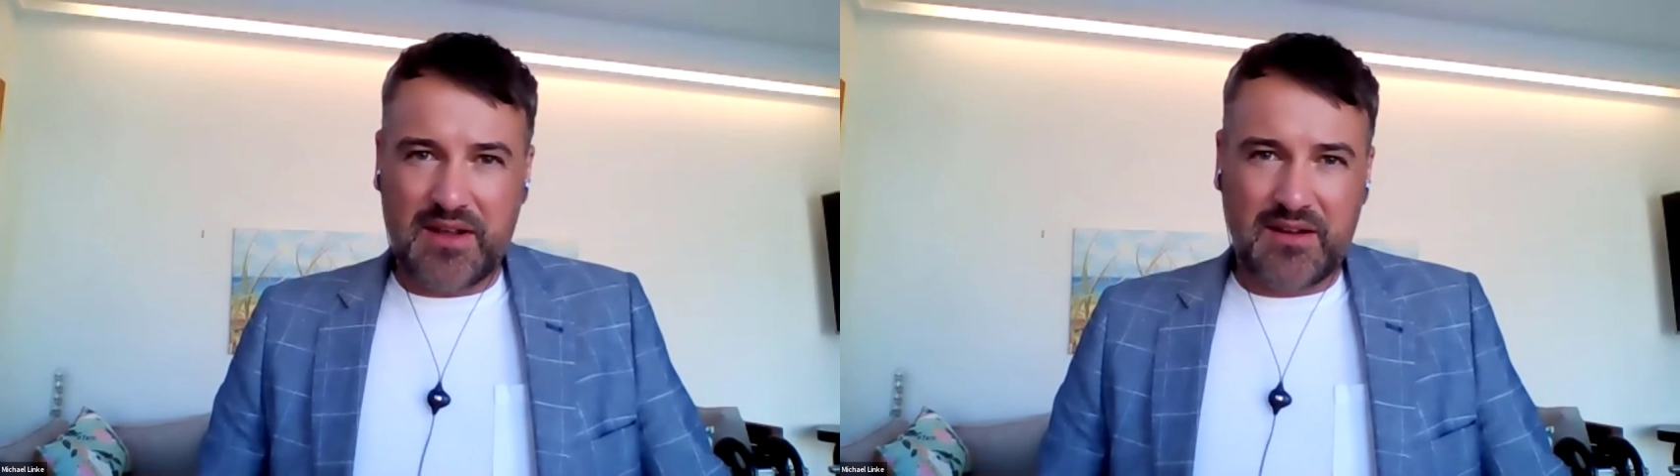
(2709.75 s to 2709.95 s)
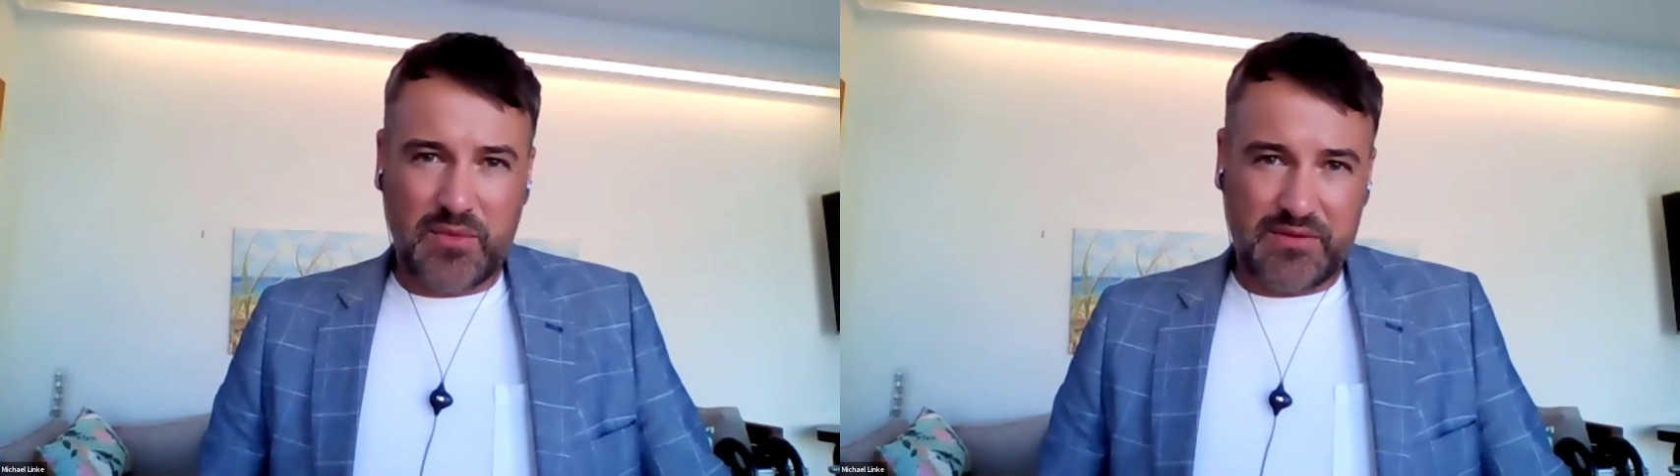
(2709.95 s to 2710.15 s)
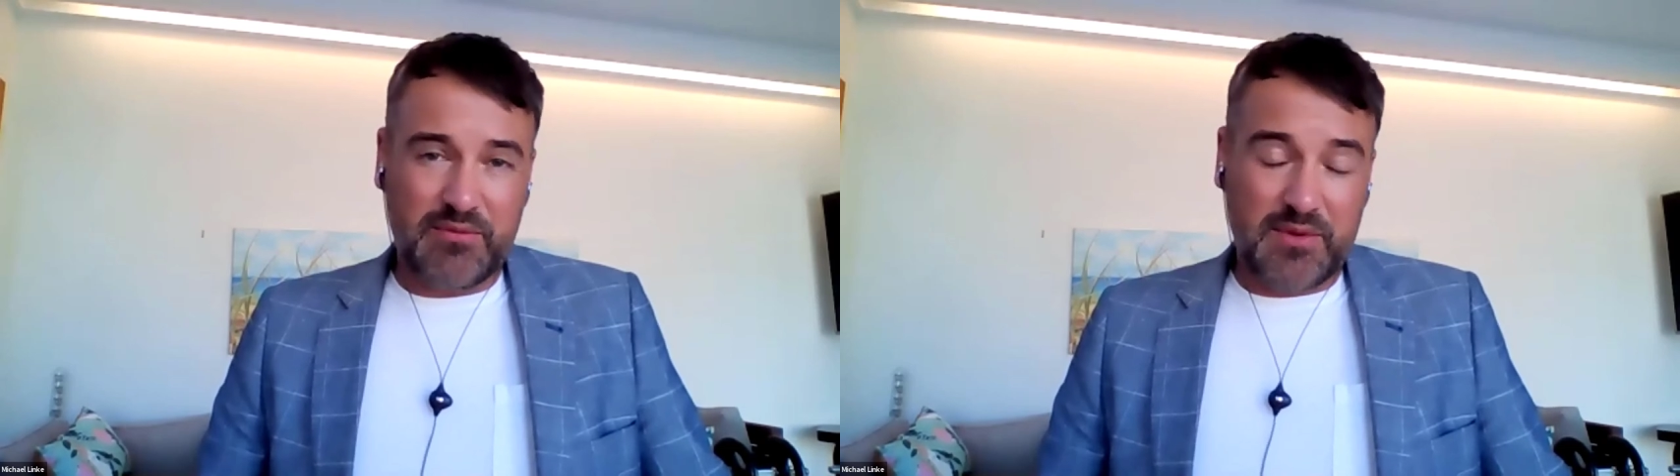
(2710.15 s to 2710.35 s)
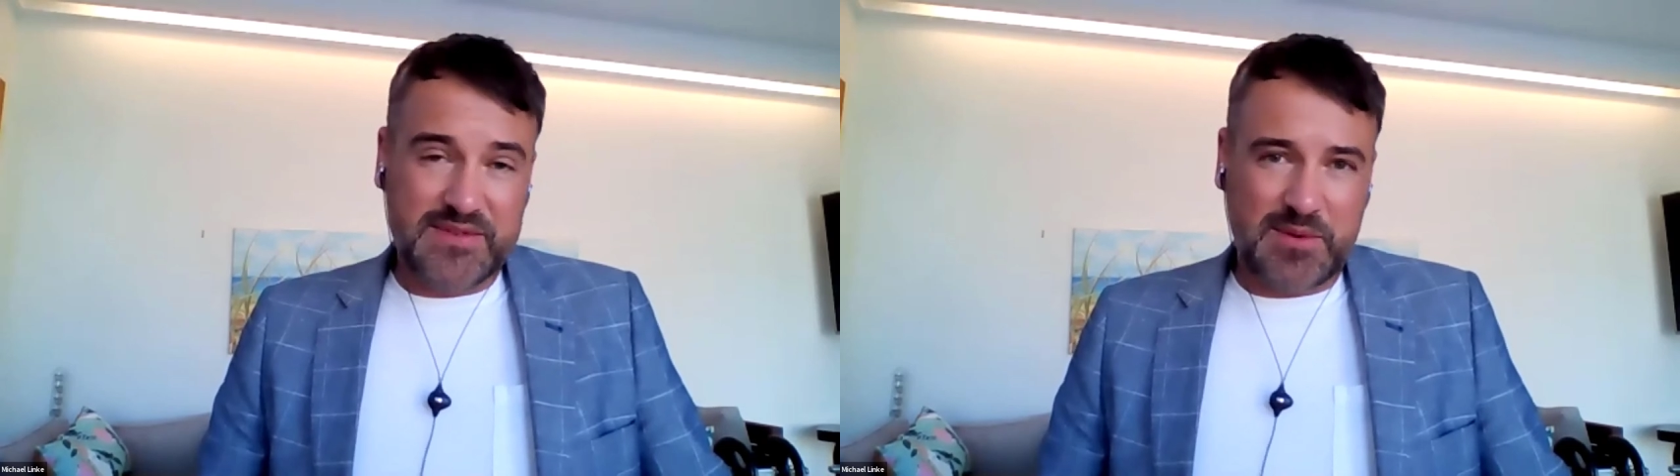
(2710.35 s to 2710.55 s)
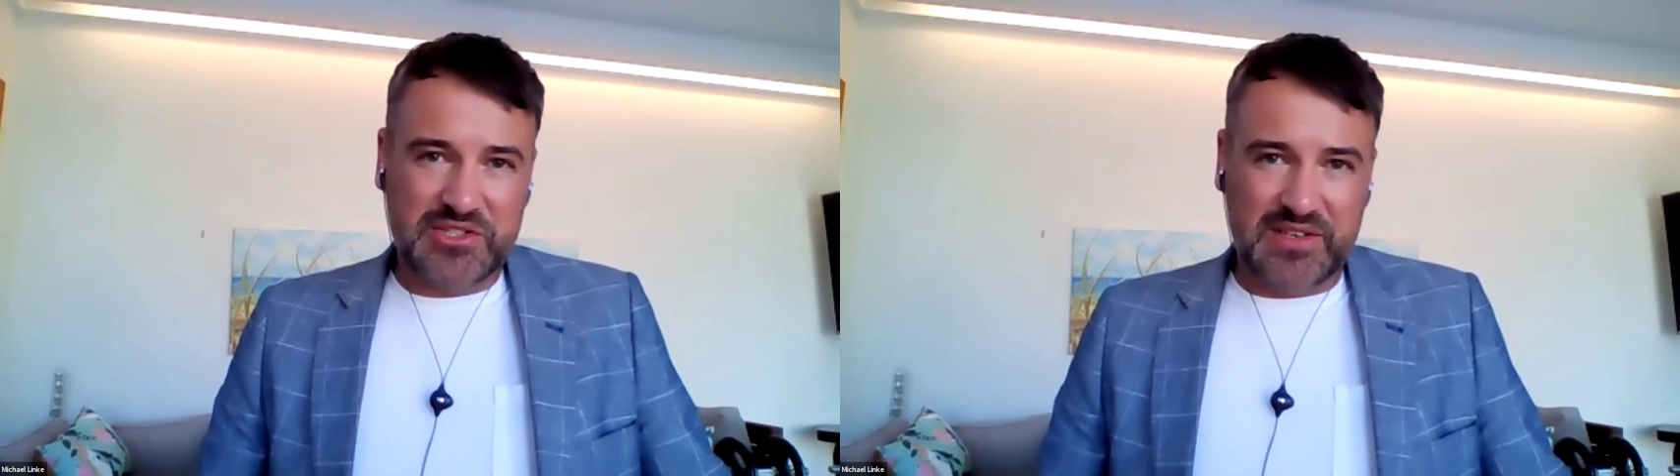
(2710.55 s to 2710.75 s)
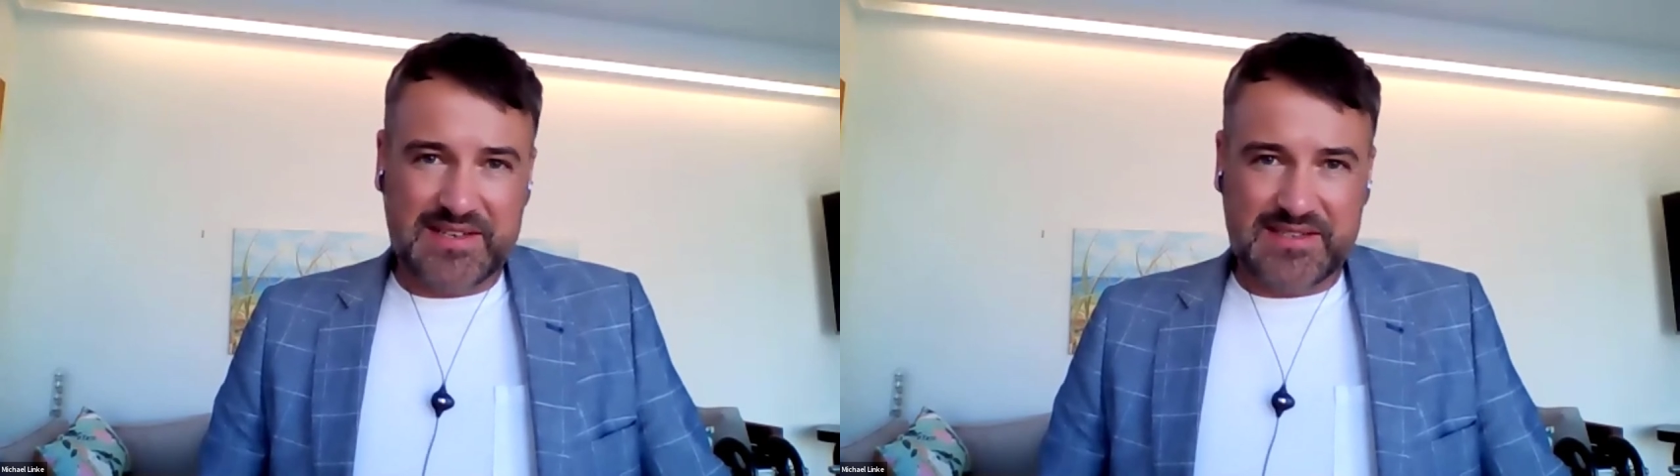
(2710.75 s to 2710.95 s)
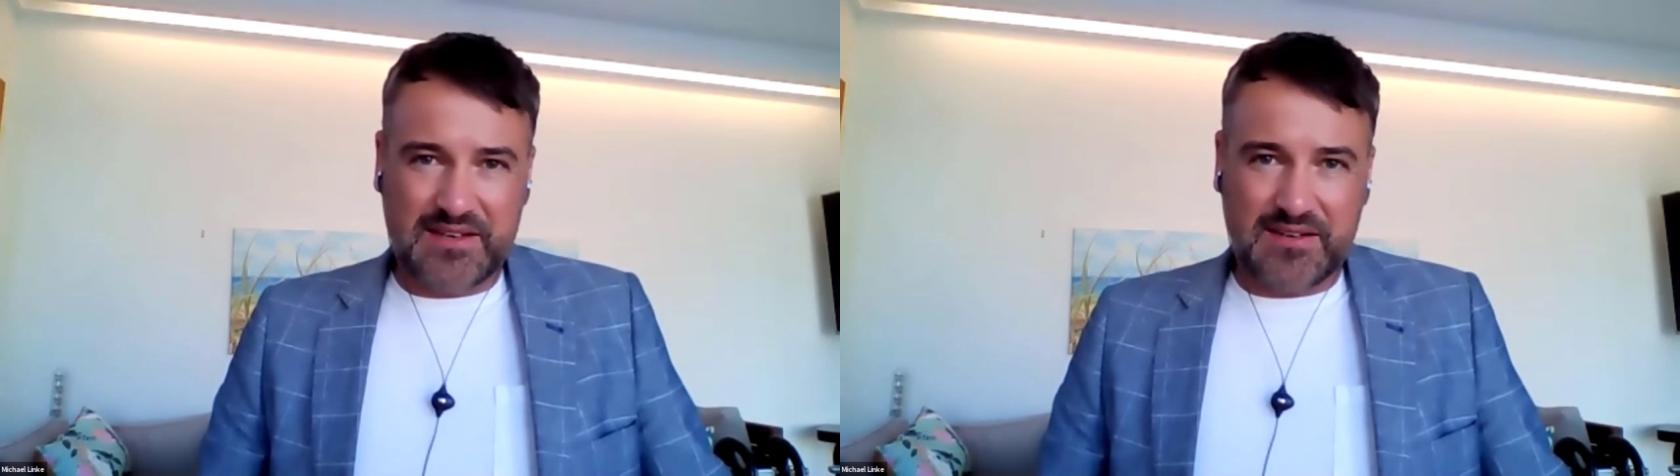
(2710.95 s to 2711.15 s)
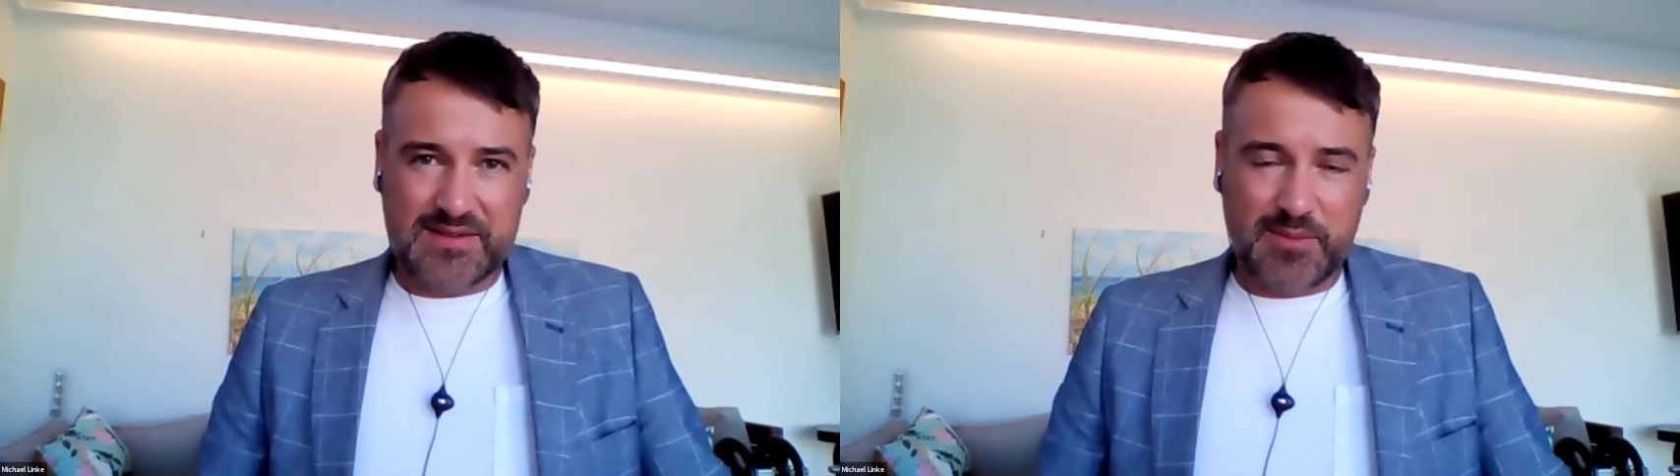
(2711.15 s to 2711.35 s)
and we've especially seen i